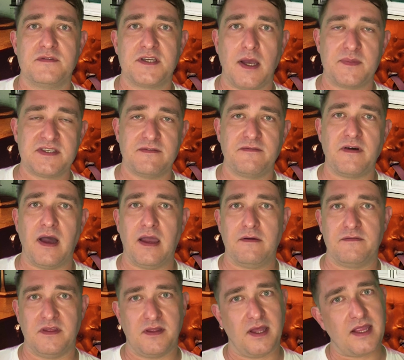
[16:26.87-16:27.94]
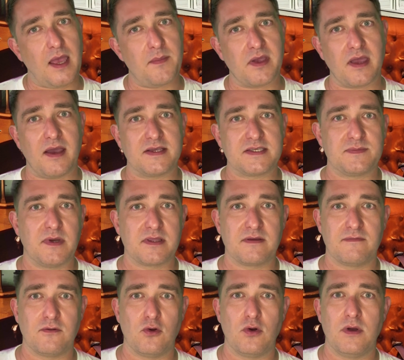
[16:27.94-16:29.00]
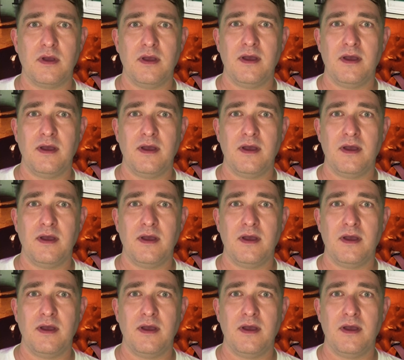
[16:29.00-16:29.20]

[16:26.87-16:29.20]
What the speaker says: Chapter 5, the dynamic aspect of law.